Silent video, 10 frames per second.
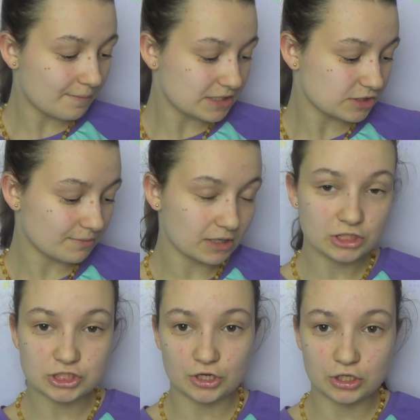So I'm going
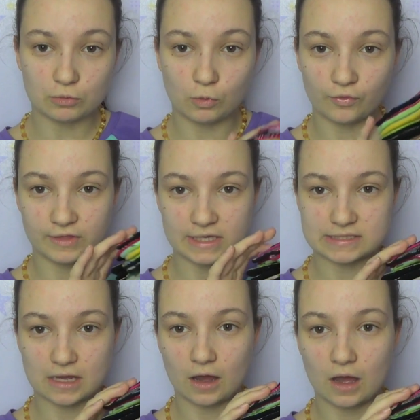to show you what
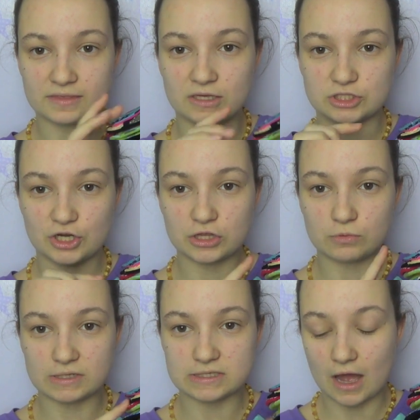these are, and show you
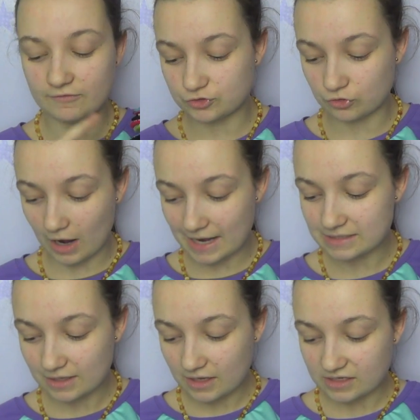the ones I've
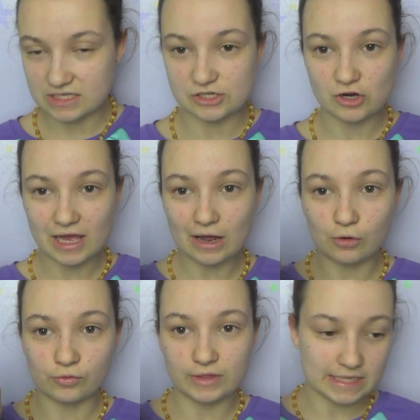tried, because I tried out
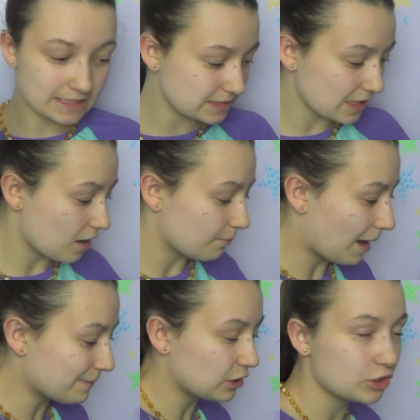all these,
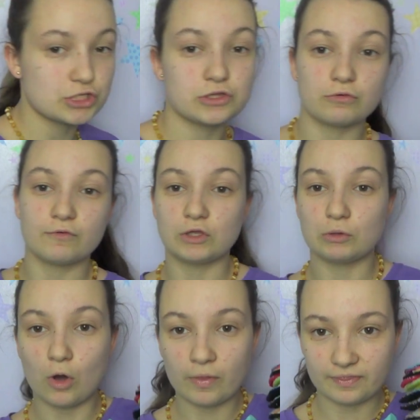but I'm going to do the
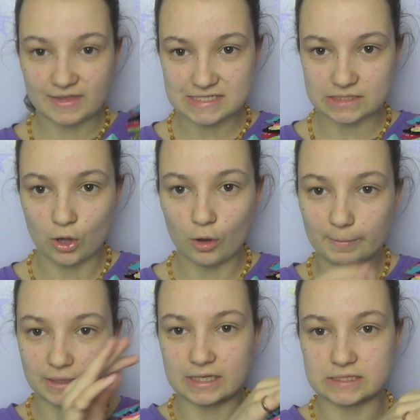review on this
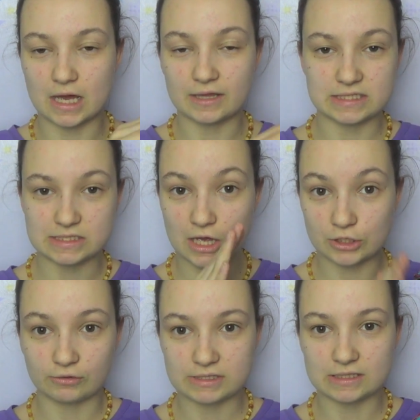lot, because this is her
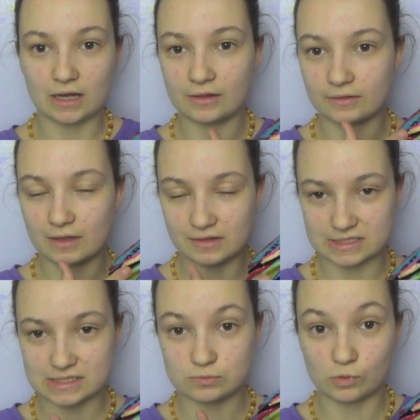newest style, and
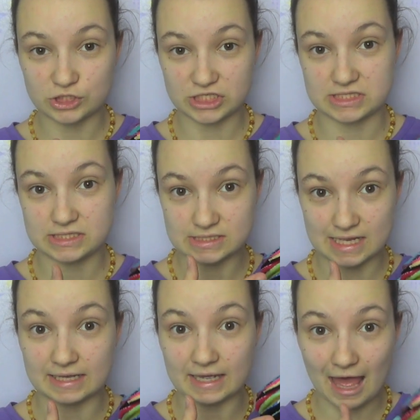this is what she's
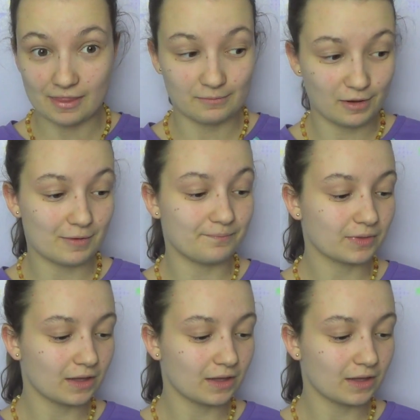selling at the moment.